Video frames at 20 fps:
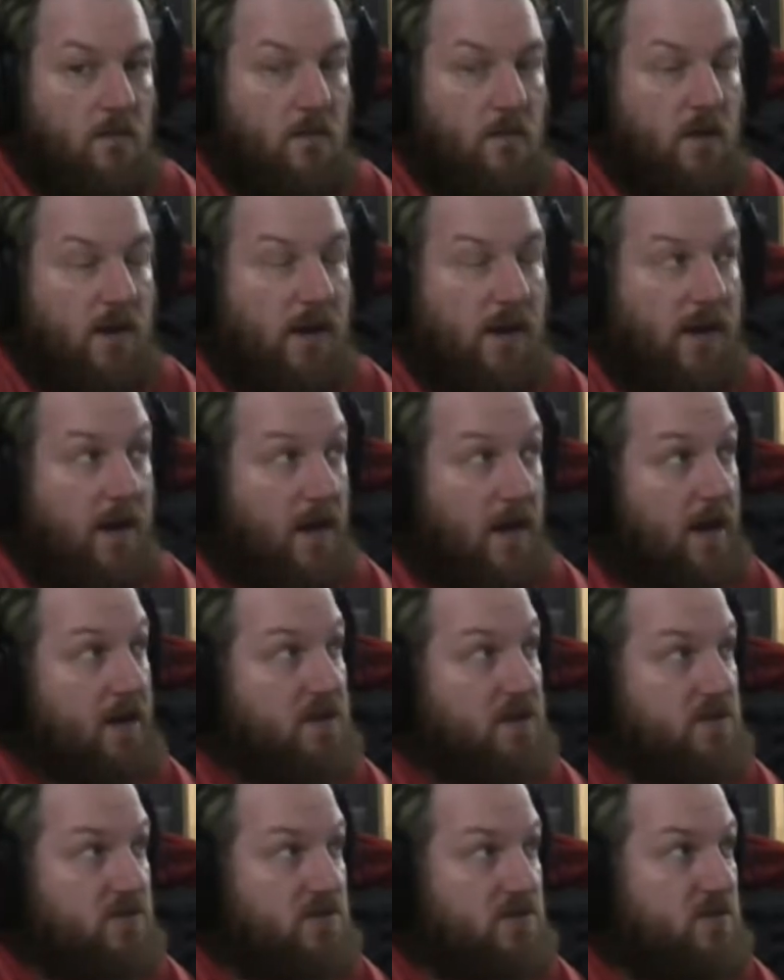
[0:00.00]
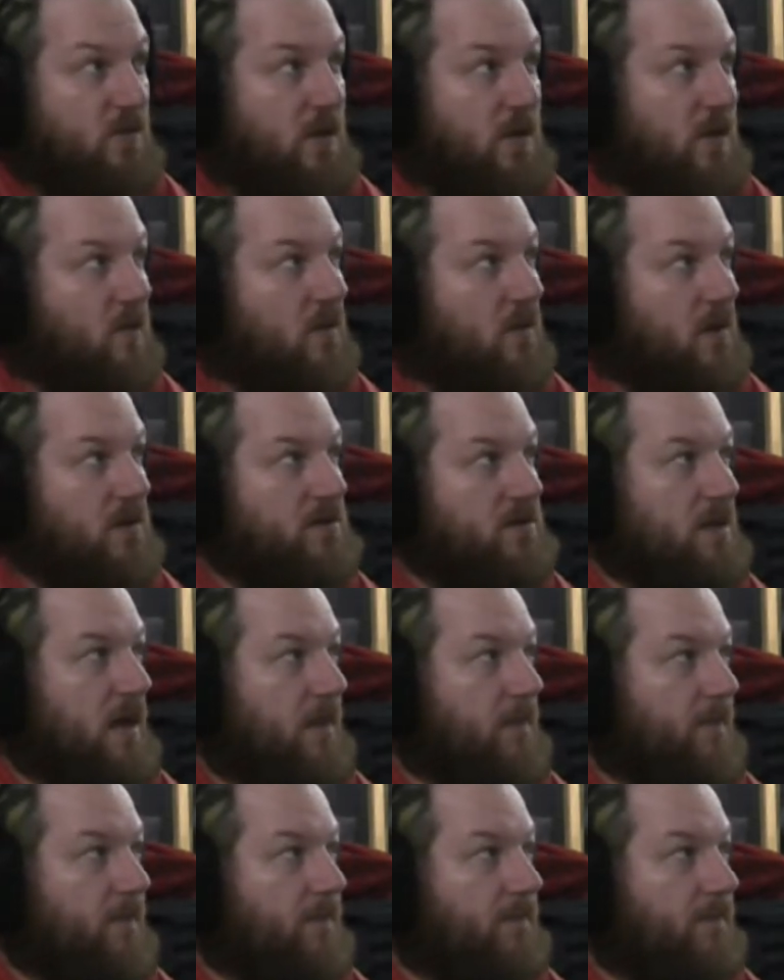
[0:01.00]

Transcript: but I got it just so I could watch that.